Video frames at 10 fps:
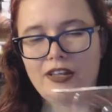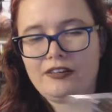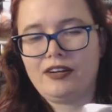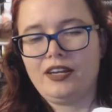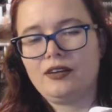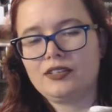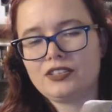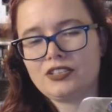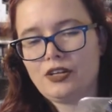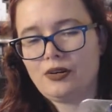coloring.
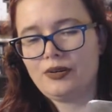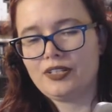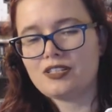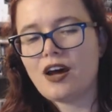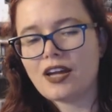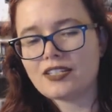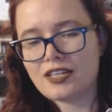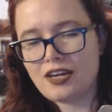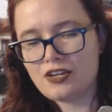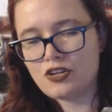So it's not
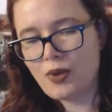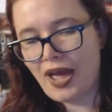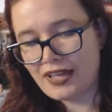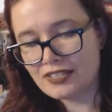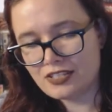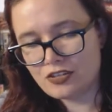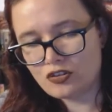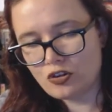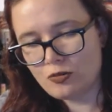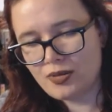New Hat
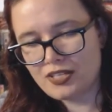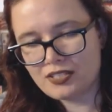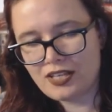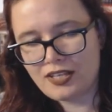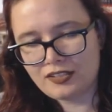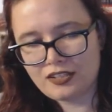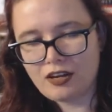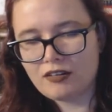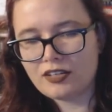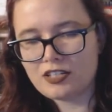Syndrome, as I like to
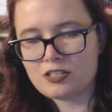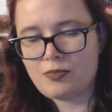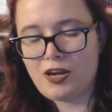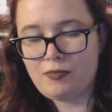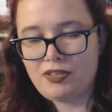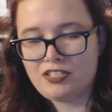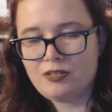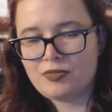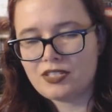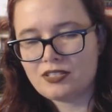call it, inspired by The
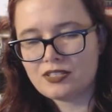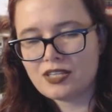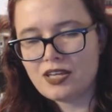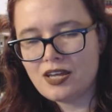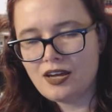Simpsons,